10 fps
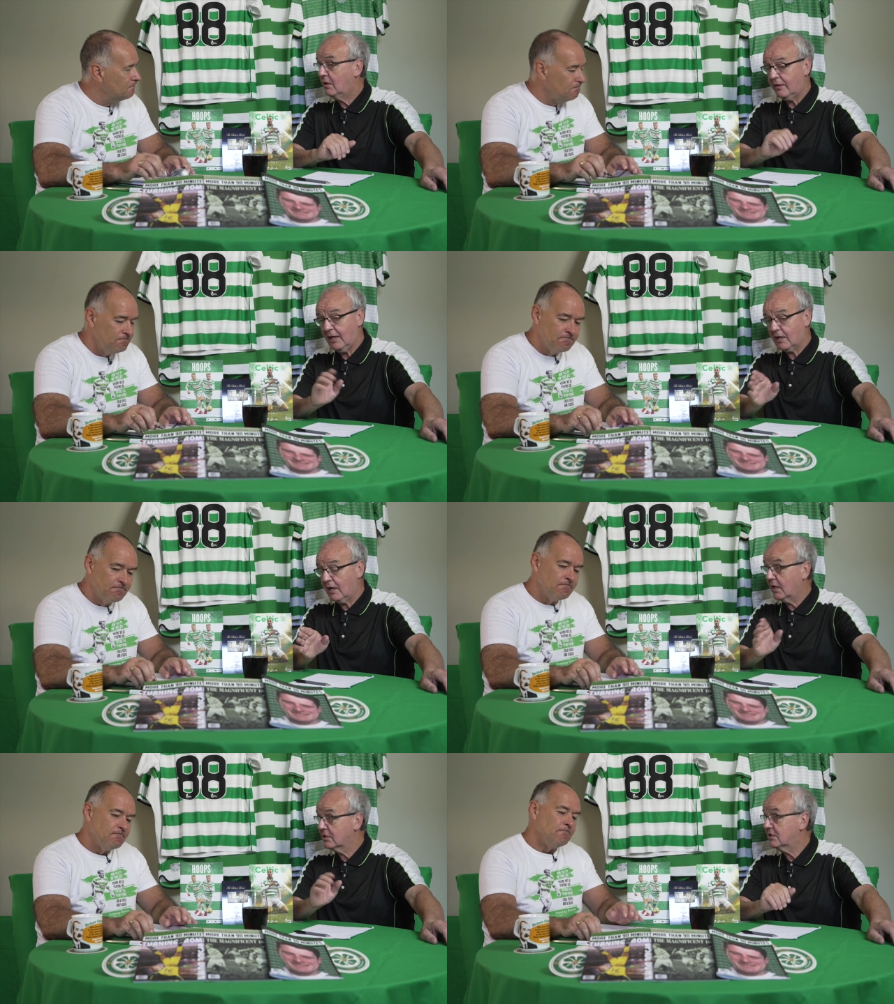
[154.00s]
Speaker 1: that
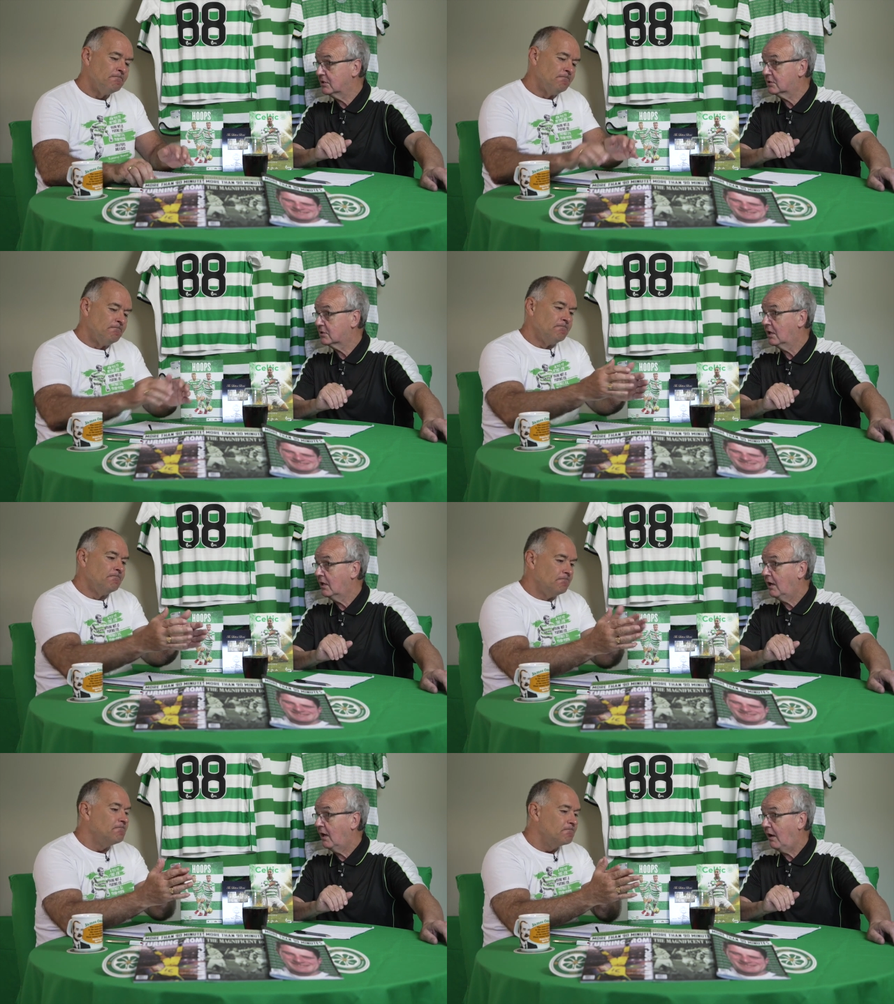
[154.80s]
glass is
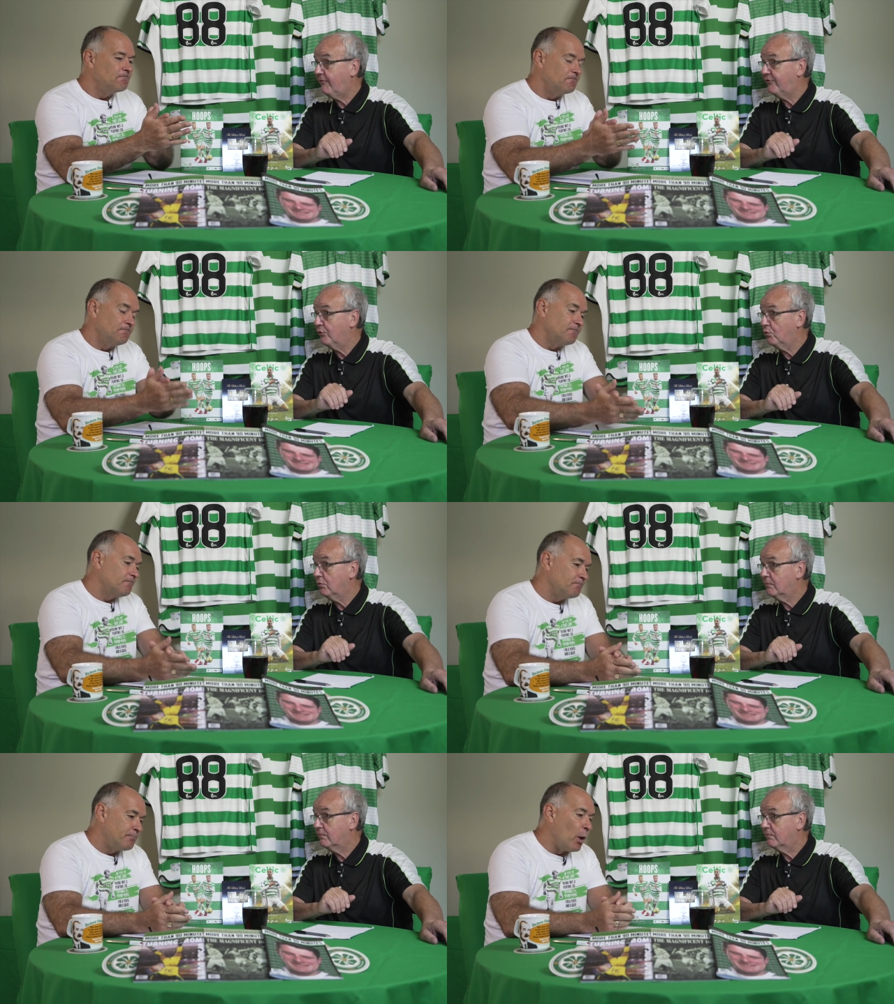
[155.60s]
half full.
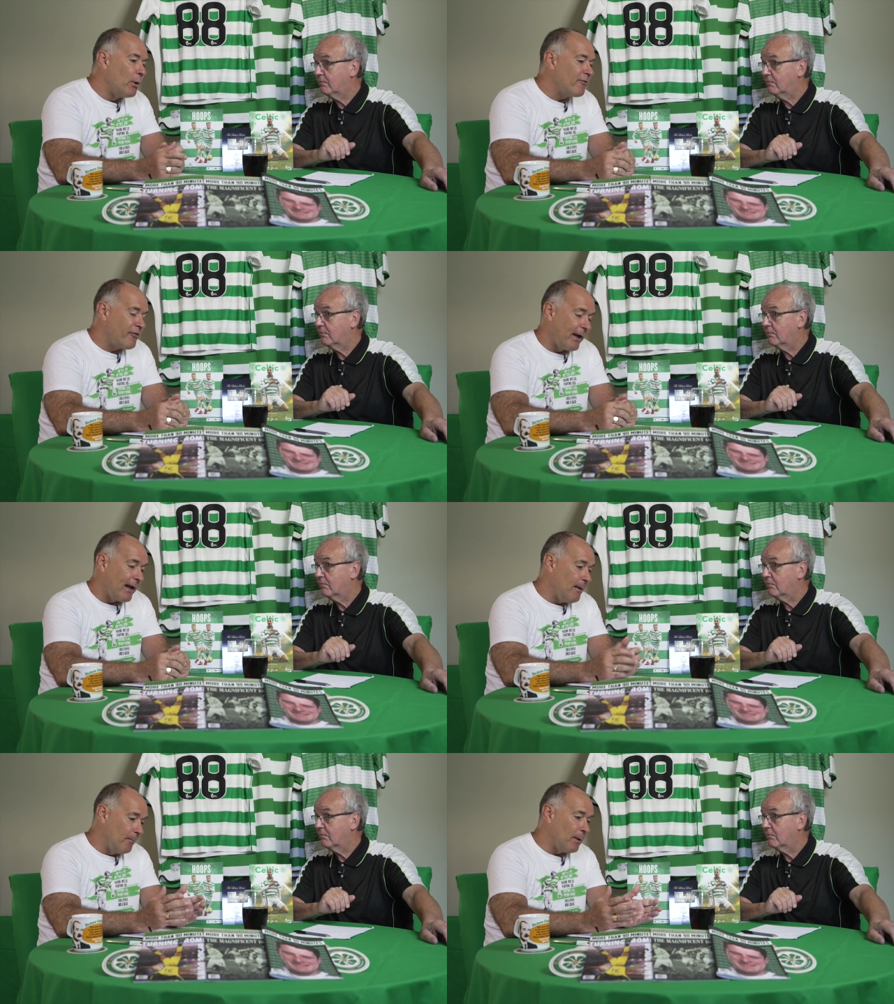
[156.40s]
Speaker 2: Brilliant, Frank.
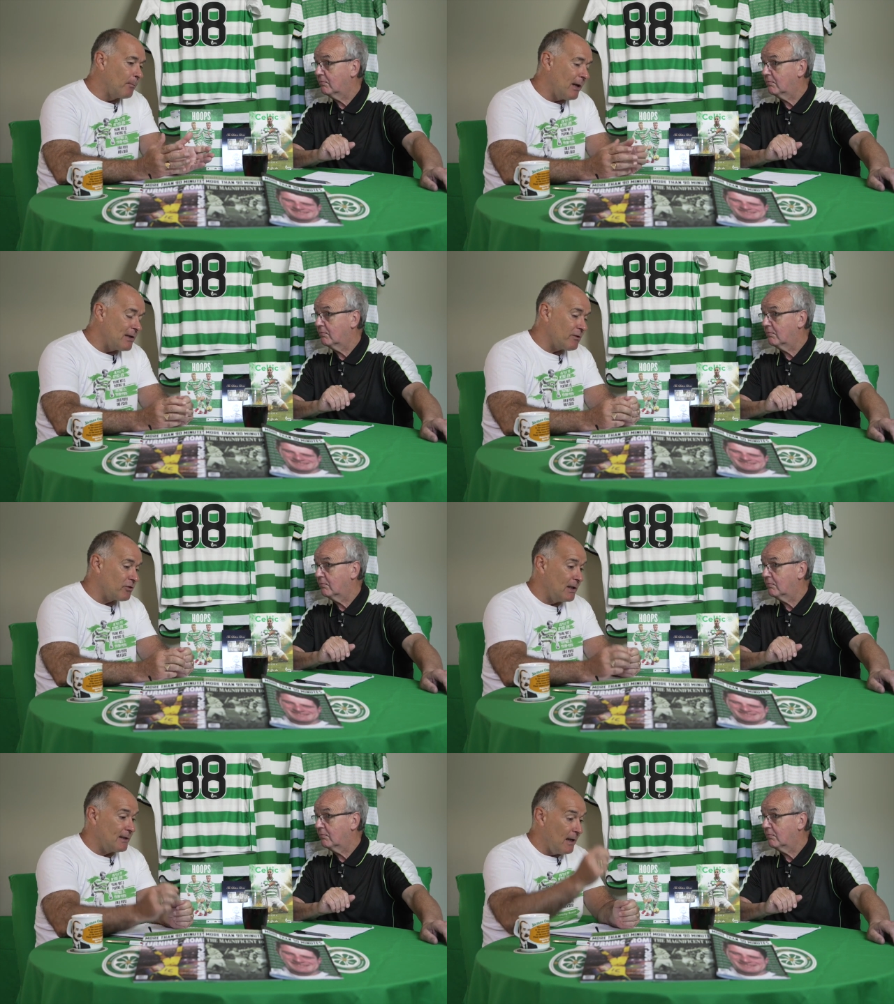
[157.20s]
I'm, I'm glad you've
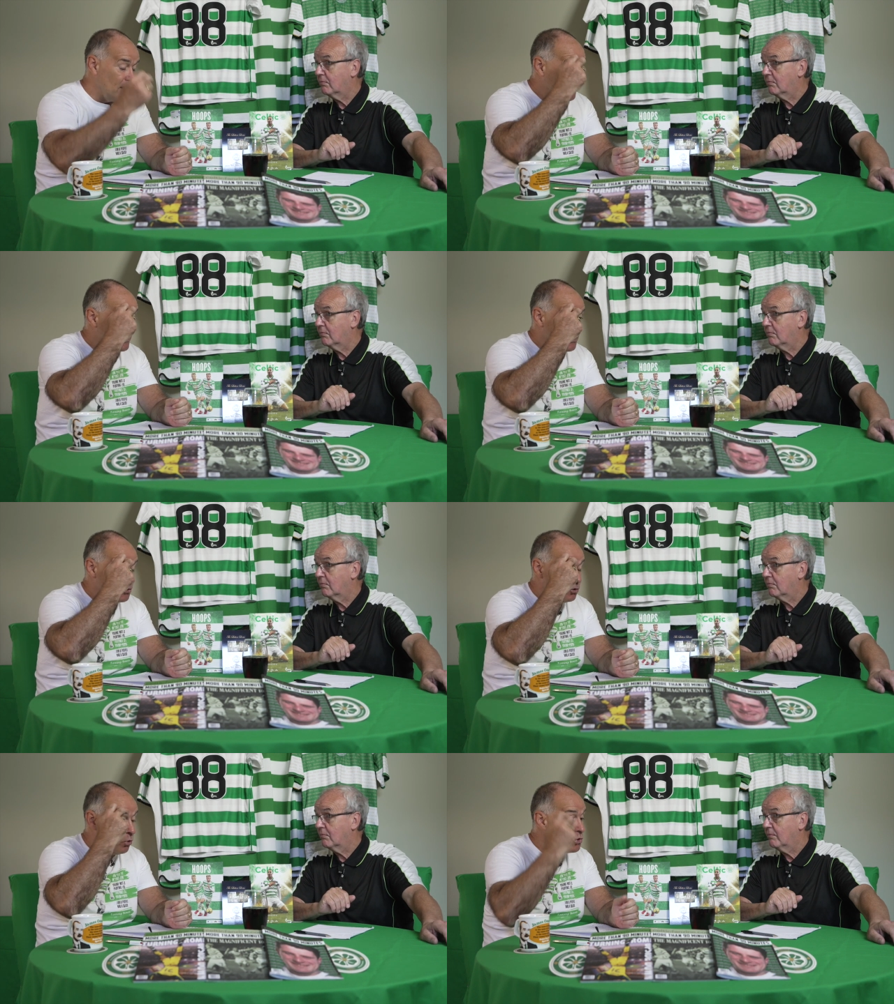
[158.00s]
said that. That
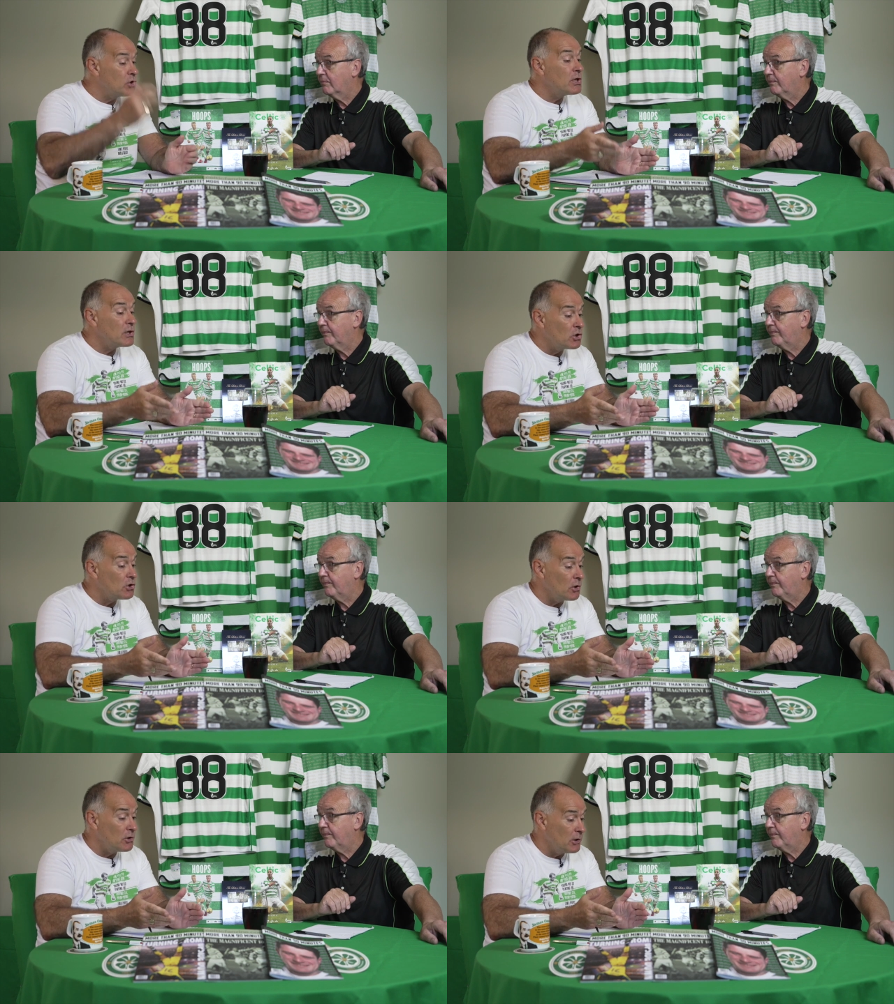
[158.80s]
there's loads to
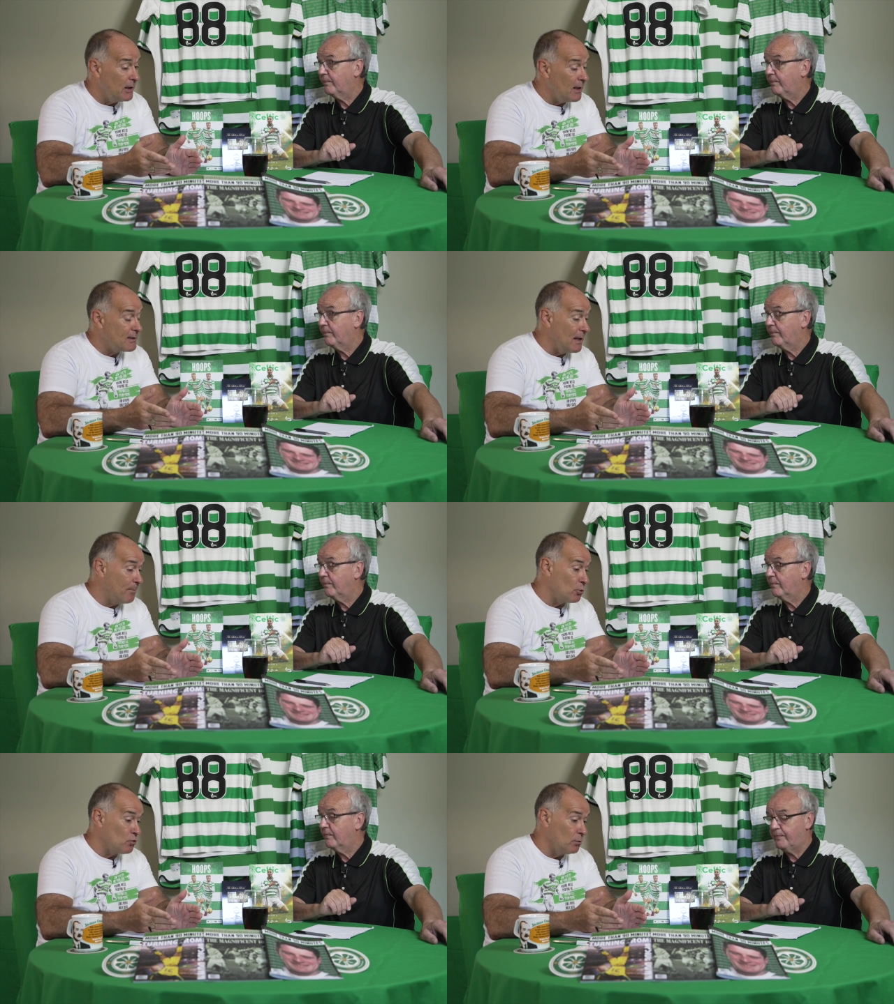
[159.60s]
discuss in this
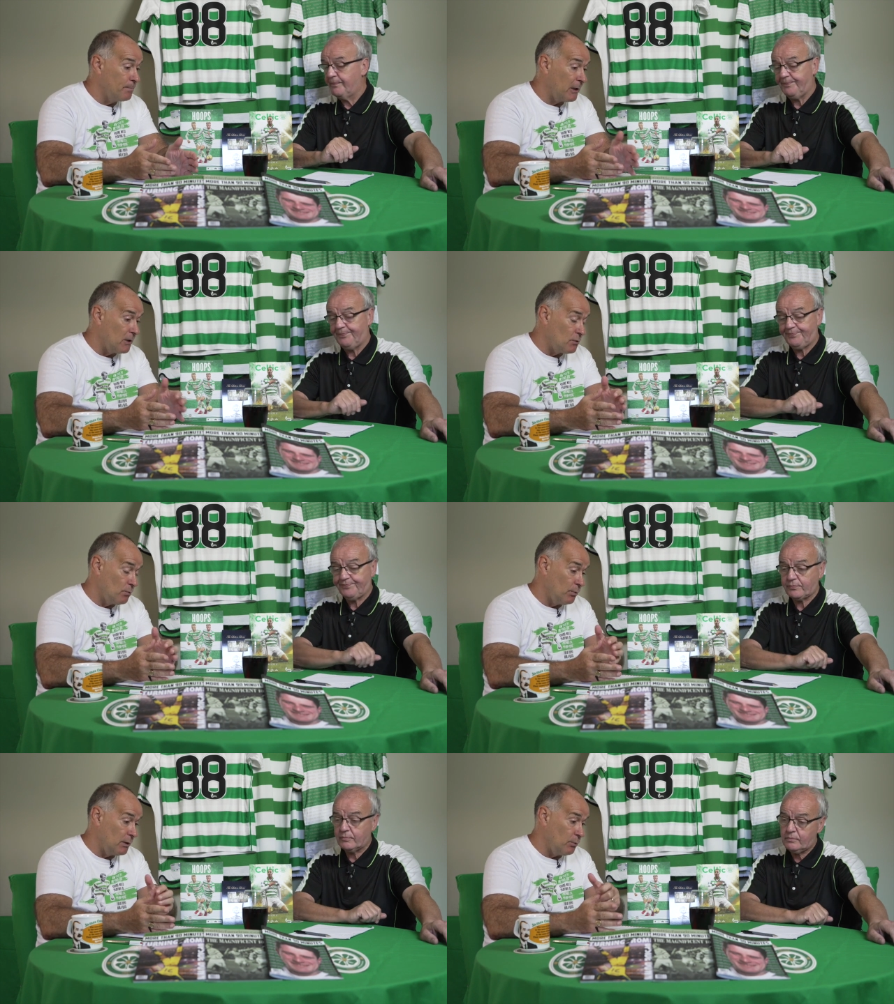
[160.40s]
episode because
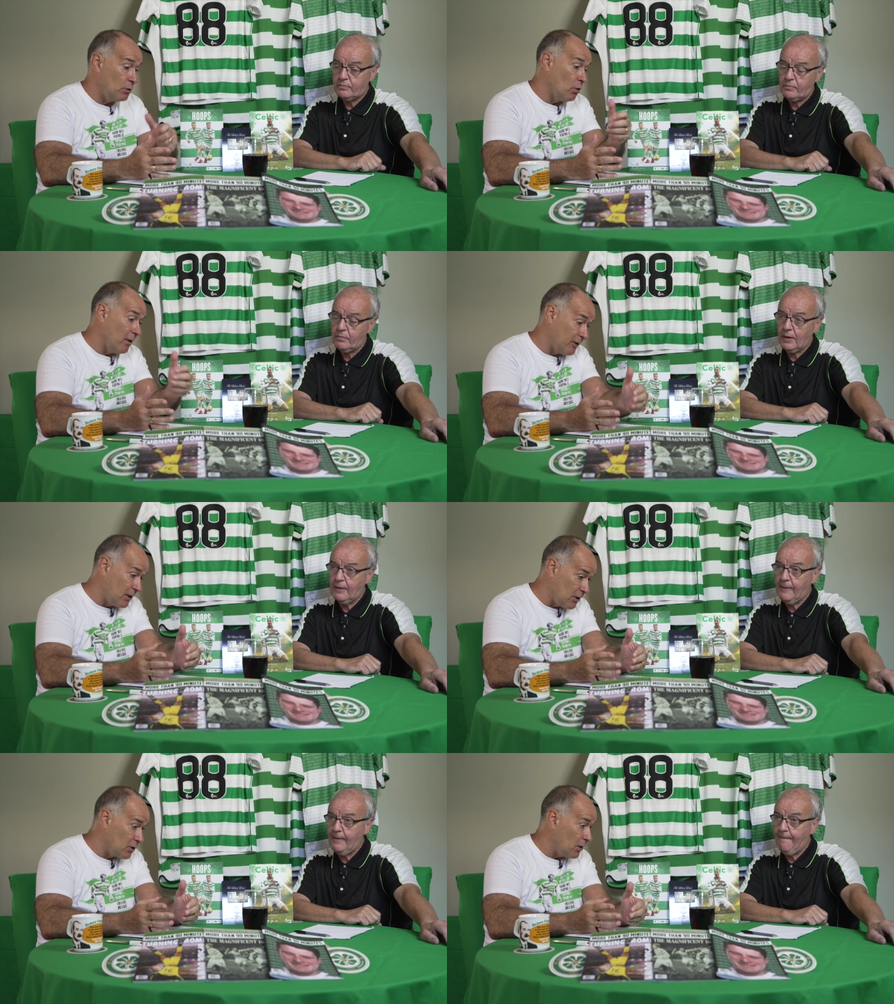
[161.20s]
we, we do have to
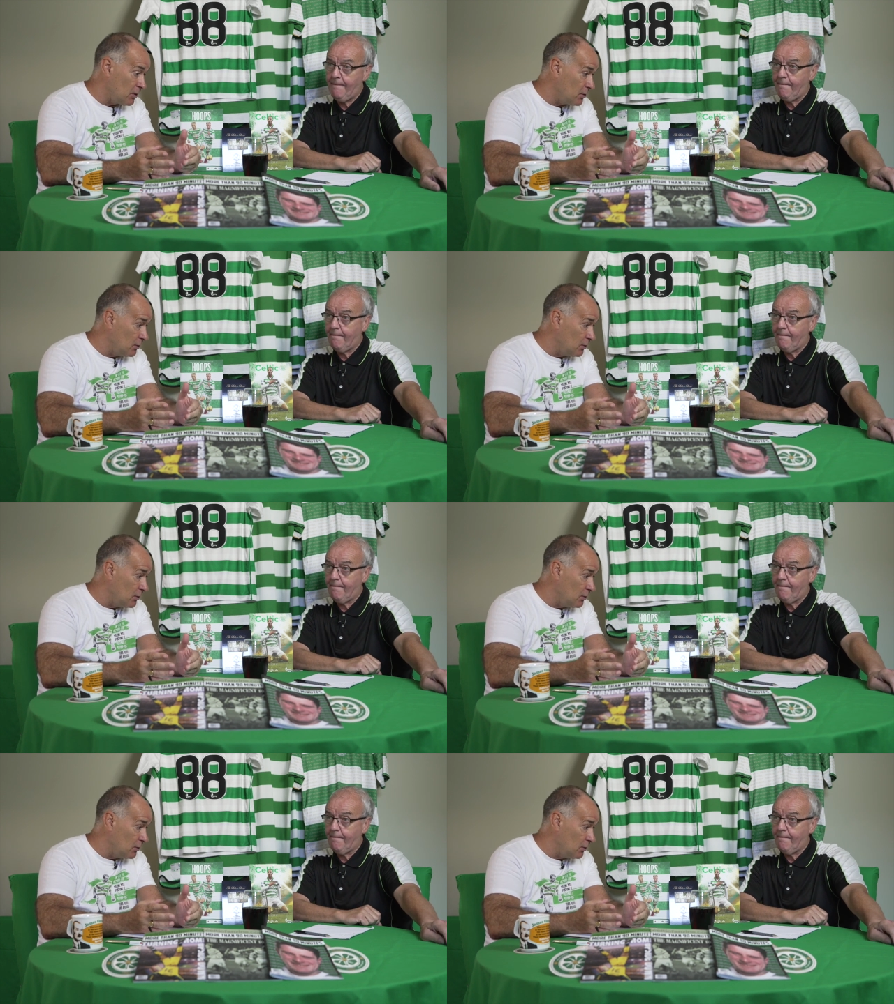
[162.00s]
discuss